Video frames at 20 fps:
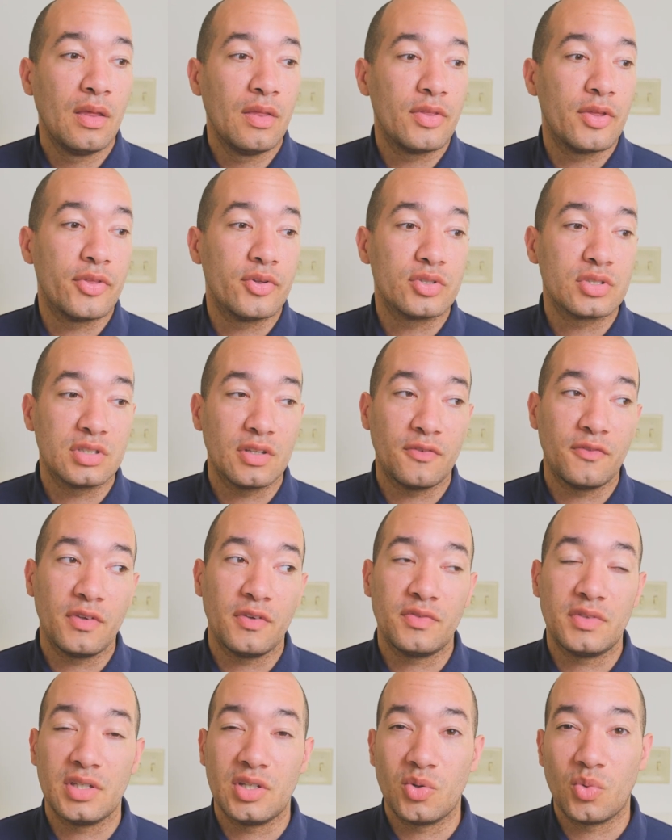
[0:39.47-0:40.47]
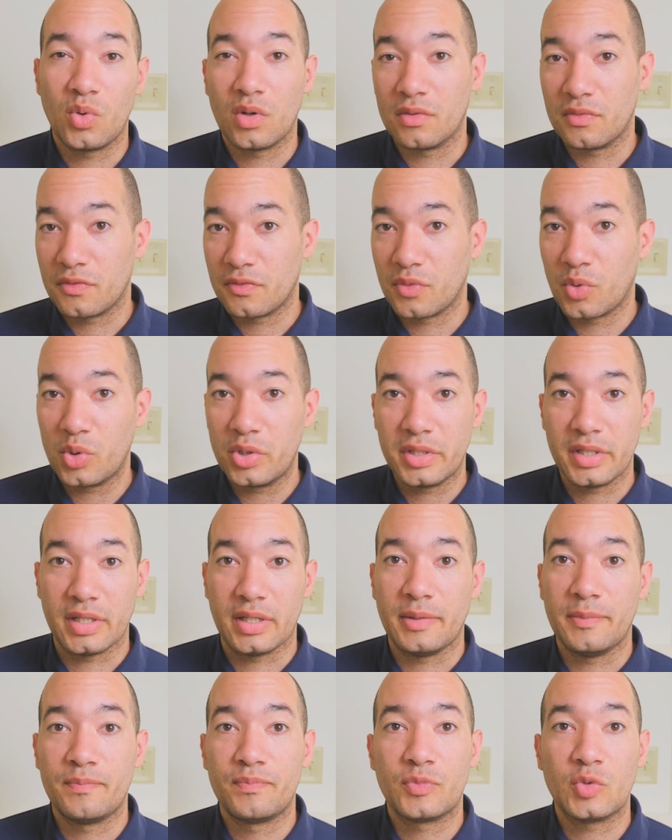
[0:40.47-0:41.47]
Then there's the 50 to
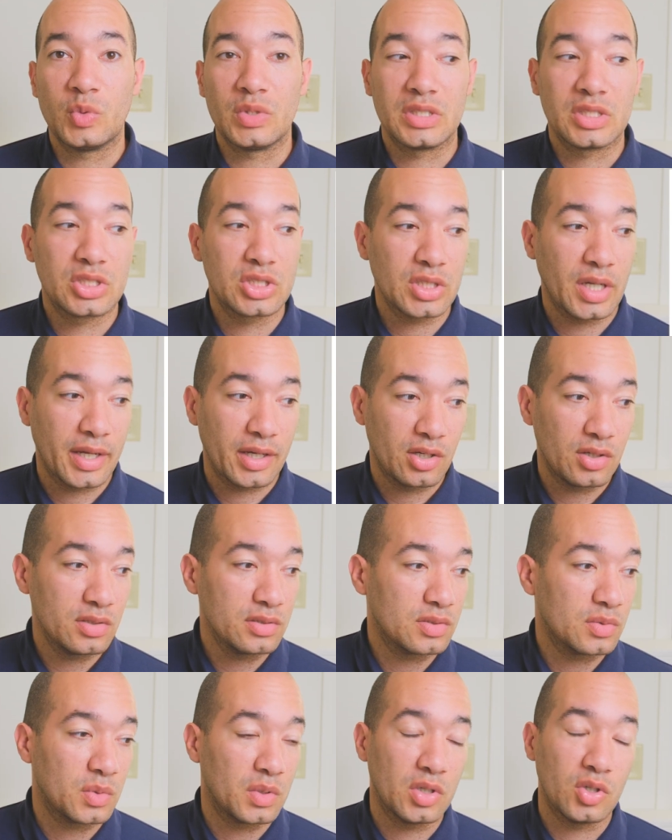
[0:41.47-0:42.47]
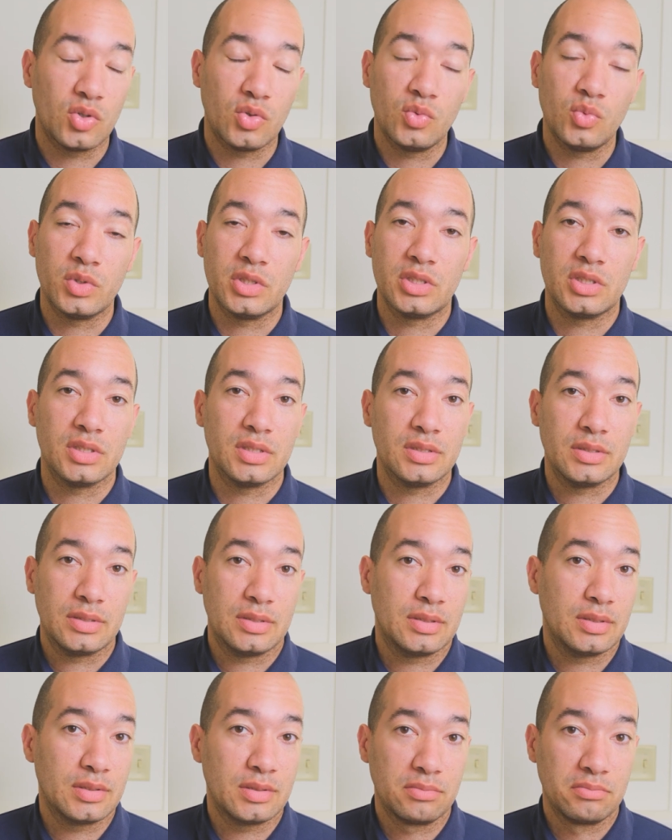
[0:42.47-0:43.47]
140, which I also own, which
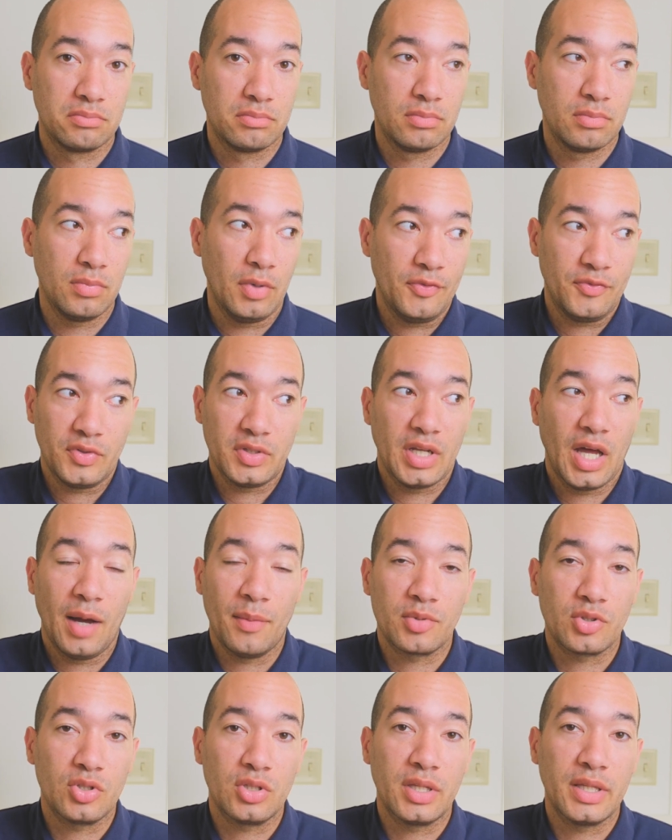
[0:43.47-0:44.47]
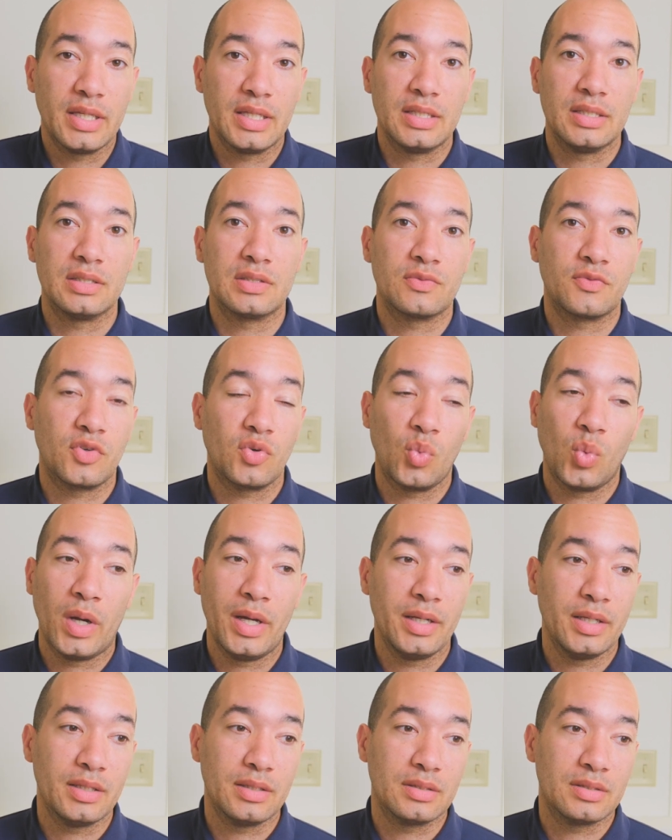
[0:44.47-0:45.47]
is a phenomenal lens. For
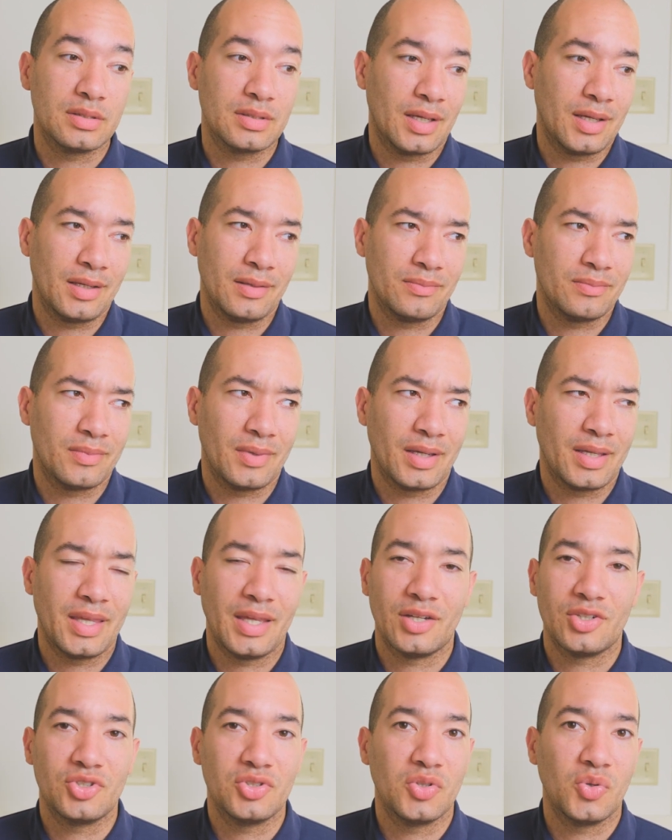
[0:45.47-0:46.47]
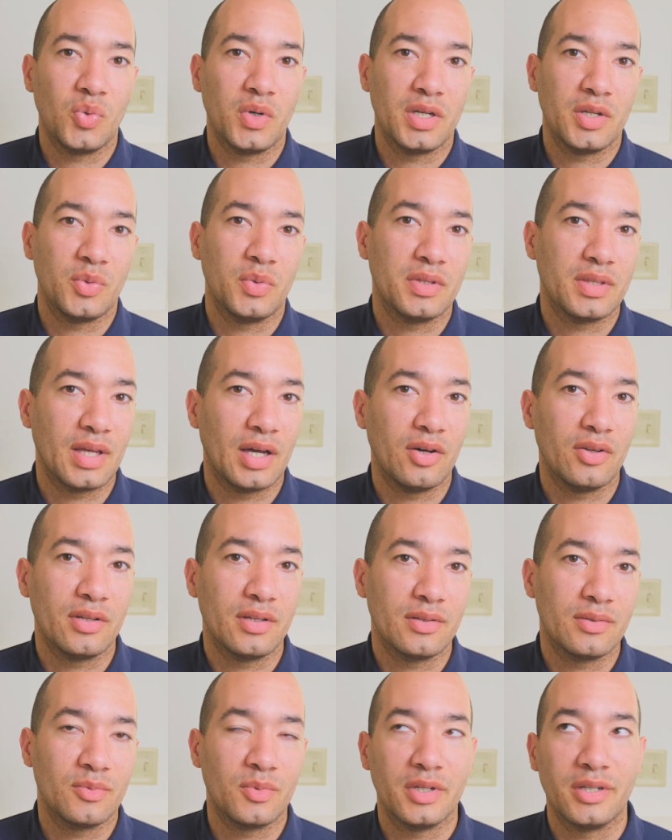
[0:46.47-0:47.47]
weddings, I can't shoot a wedding without
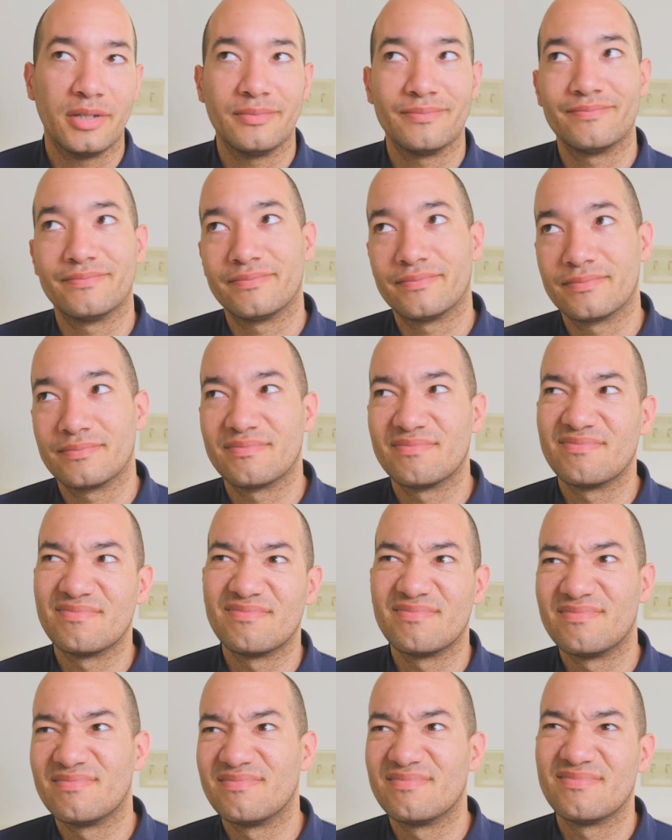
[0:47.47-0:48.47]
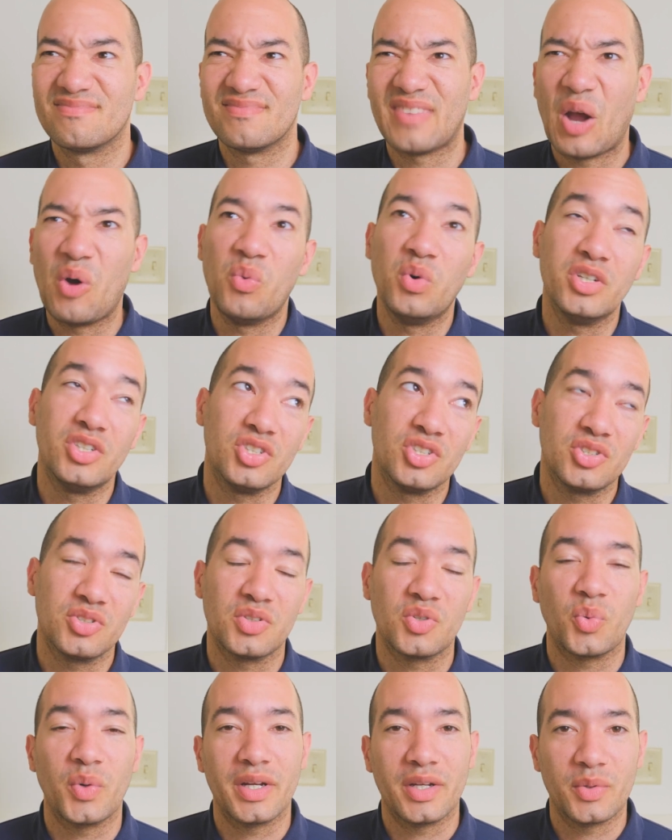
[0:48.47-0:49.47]
it. Well, I wouldn't
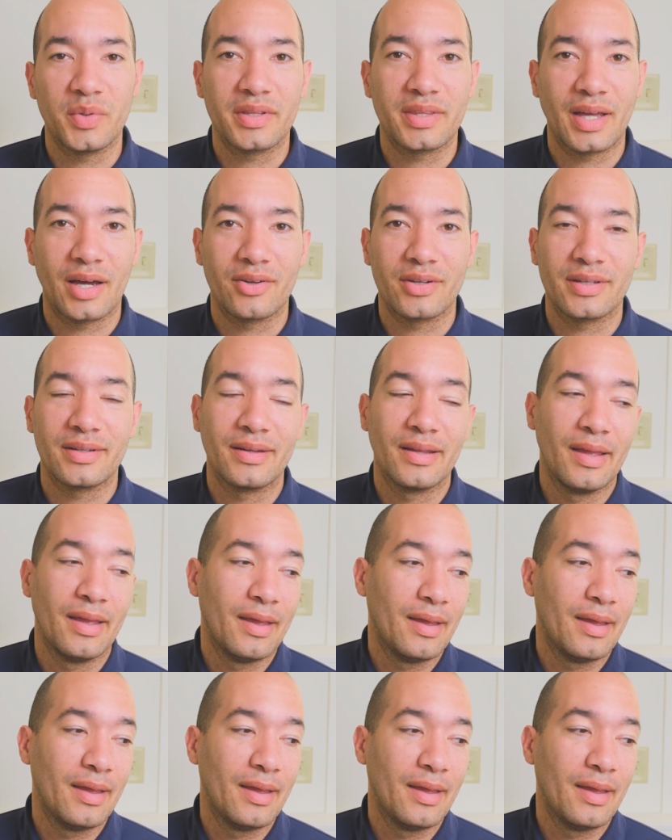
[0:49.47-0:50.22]
shoot a wedding without it.